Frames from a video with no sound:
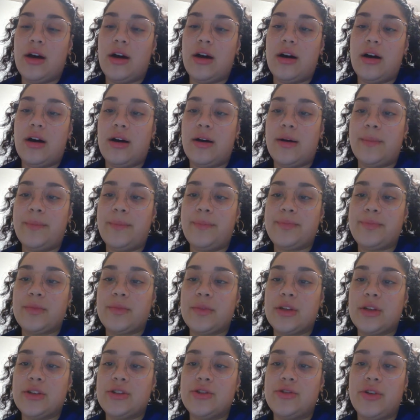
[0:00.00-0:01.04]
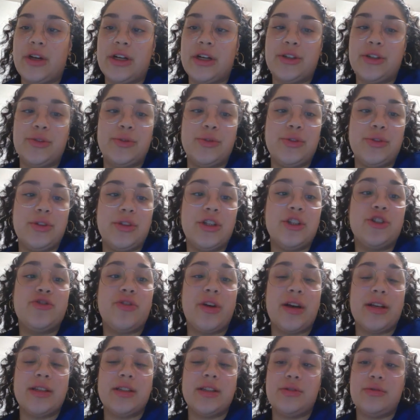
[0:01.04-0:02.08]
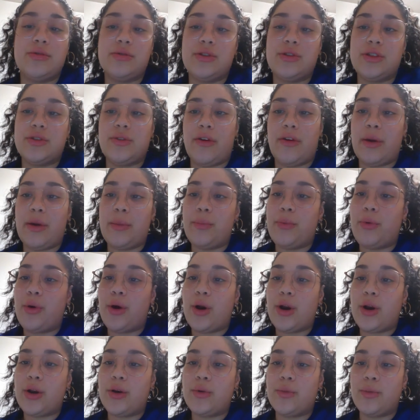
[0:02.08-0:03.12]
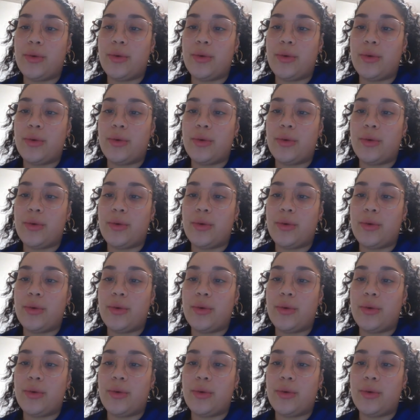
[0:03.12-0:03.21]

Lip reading: The transducer is very important.